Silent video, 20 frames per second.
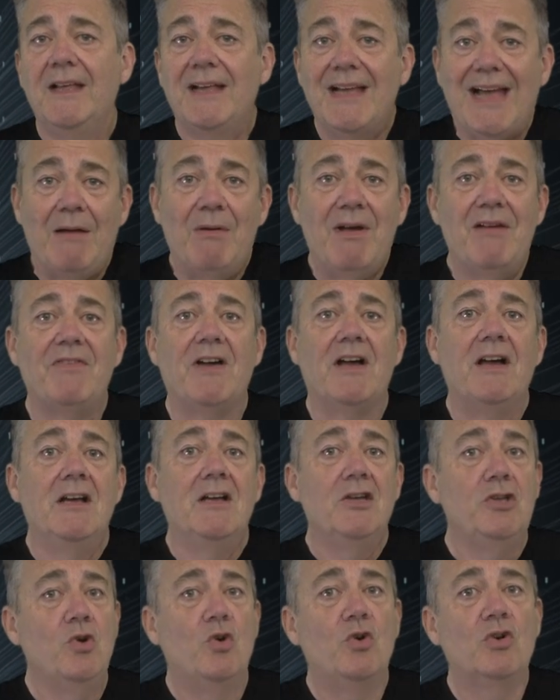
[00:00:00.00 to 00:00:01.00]
However,
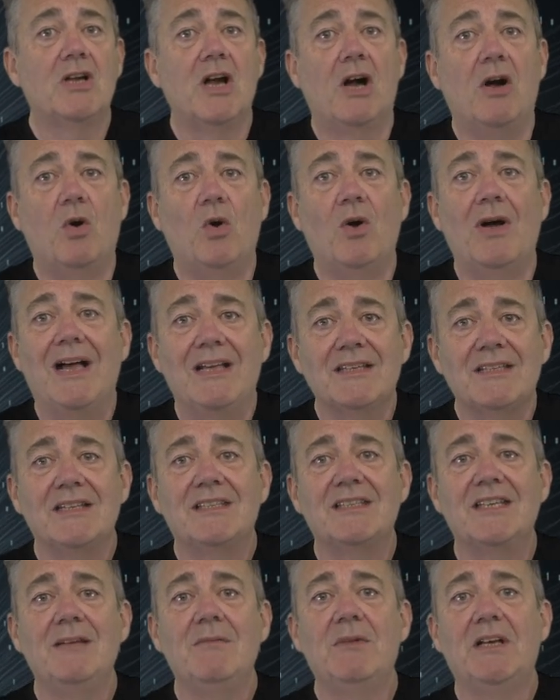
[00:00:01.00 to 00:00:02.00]
your goal as a
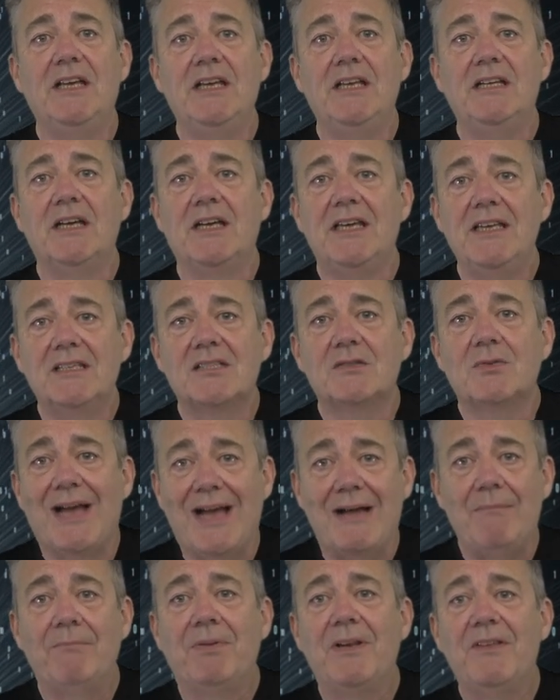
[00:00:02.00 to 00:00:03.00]
team leader is to
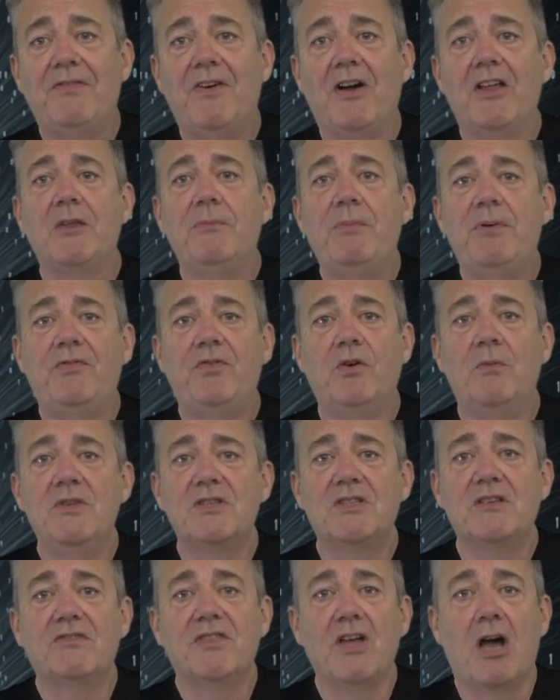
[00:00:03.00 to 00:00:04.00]
amplify the
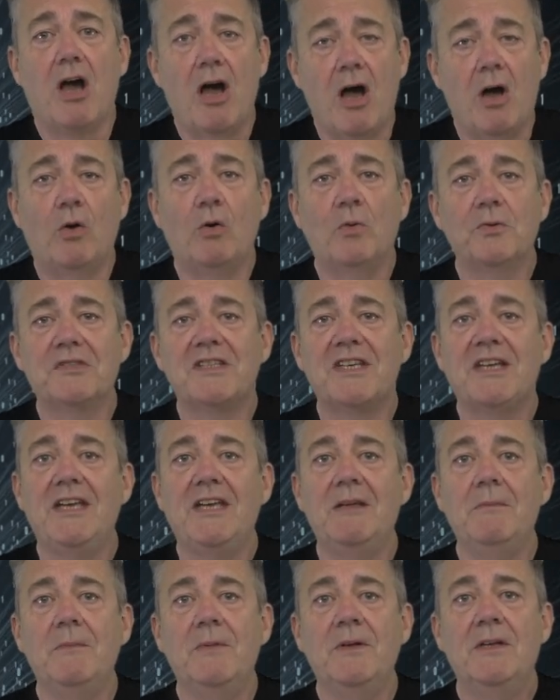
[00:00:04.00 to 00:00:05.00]
performance of the whole
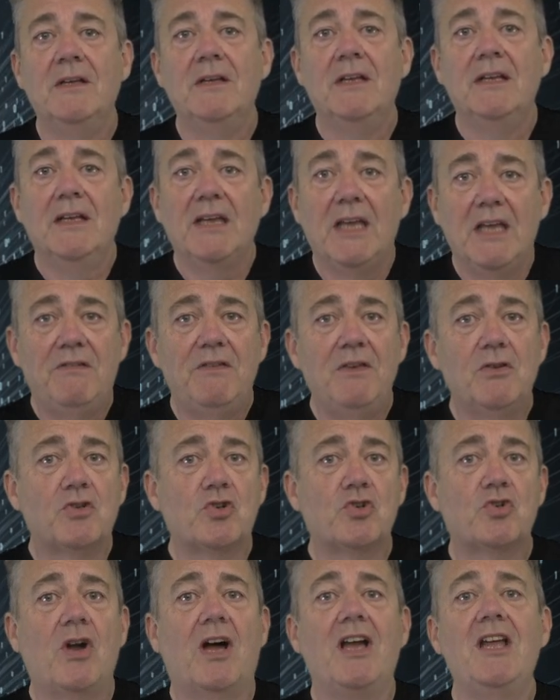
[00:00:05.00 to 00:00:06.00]
team. If you
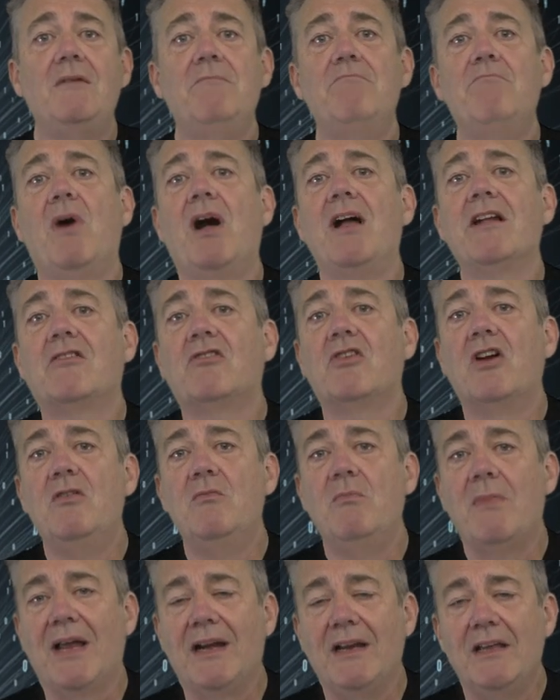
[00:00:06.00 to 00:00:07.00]
try and
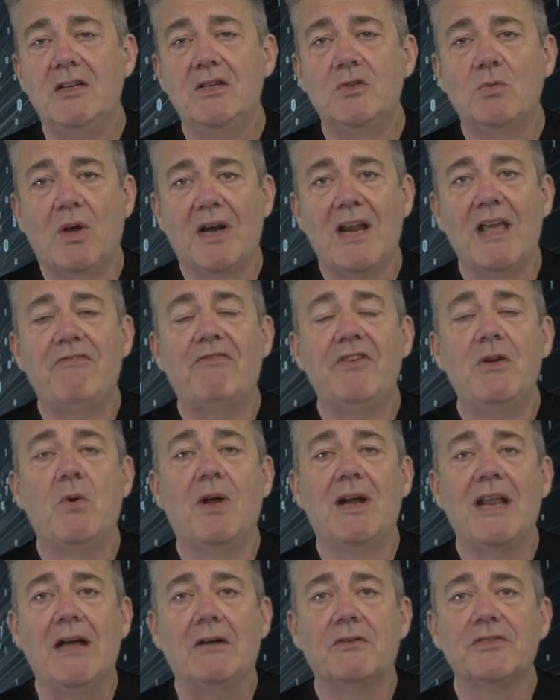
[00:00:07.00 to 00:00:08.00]
micromanage what
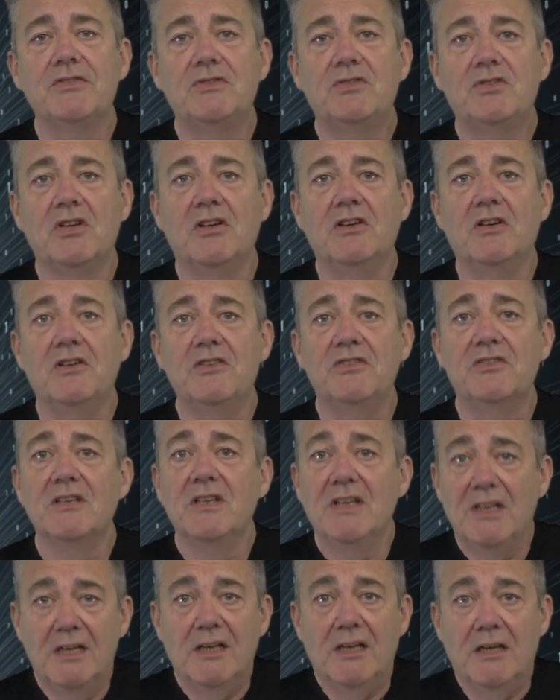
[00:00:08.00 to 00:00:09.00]
everyone else does,
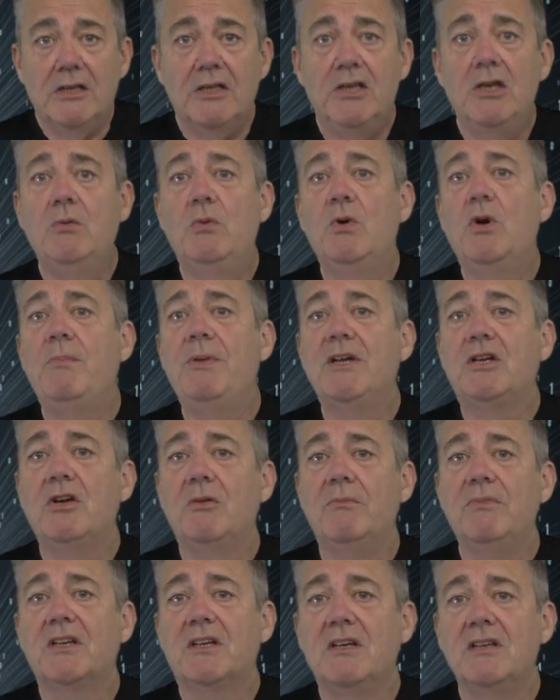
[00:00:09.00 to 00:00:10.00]
you will
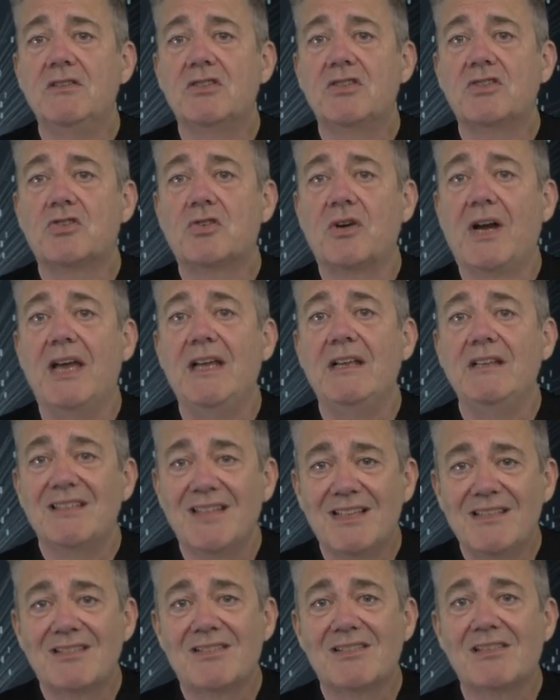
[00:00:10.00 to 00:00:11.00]
become the constraint
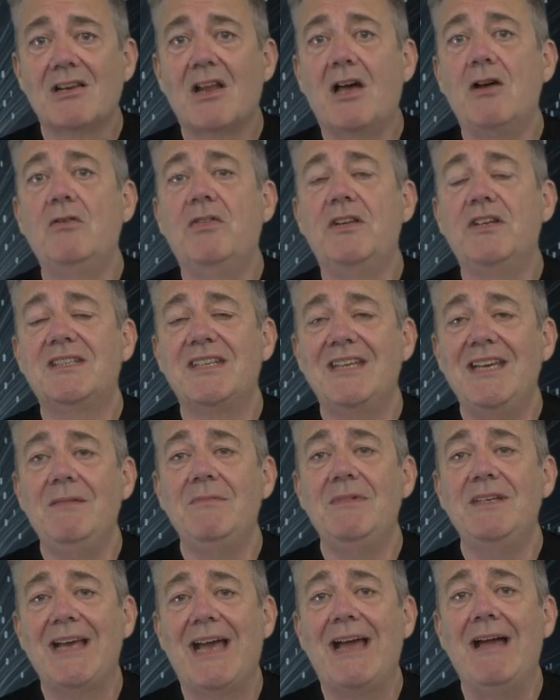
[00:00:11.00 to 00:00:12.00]
and slow the
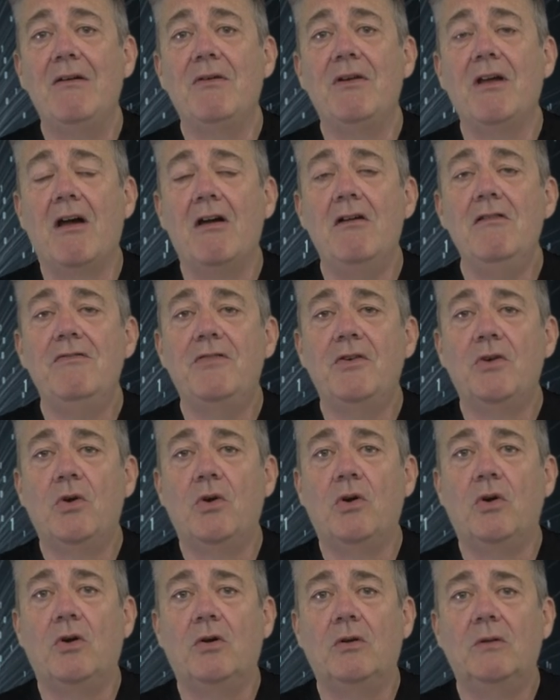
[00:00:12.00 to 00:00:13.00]
team down
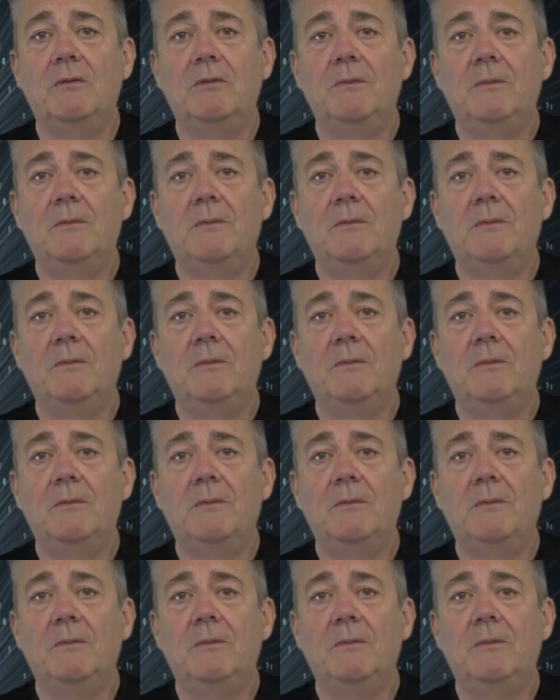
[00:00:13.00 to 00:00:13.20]
overall.